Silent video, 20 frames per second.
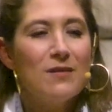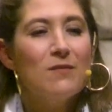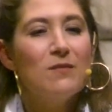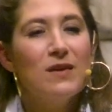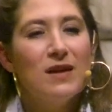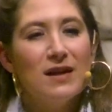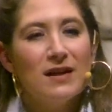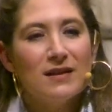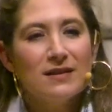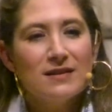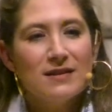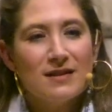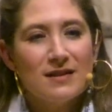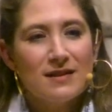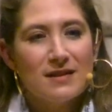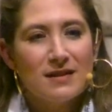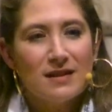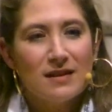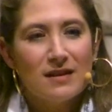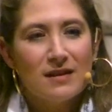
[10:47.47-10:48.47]
means
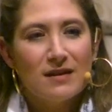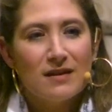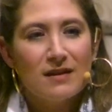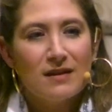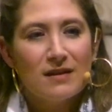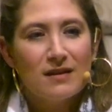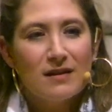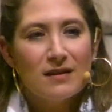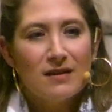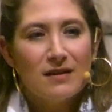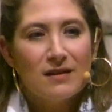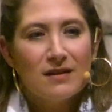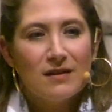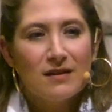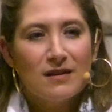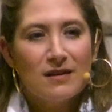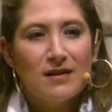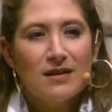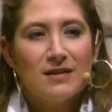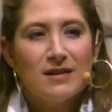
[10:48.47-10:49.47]

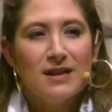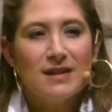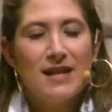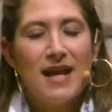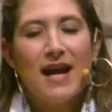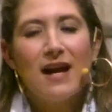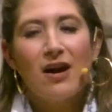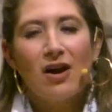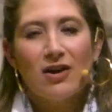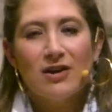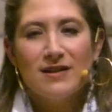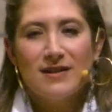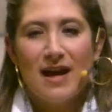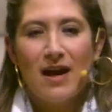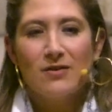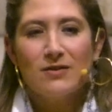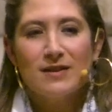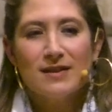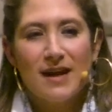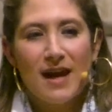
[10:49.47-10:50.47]
to take our
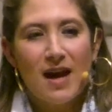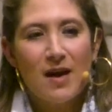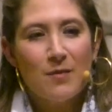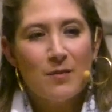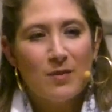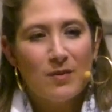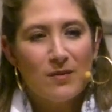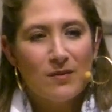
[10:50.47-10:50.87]
soundscape,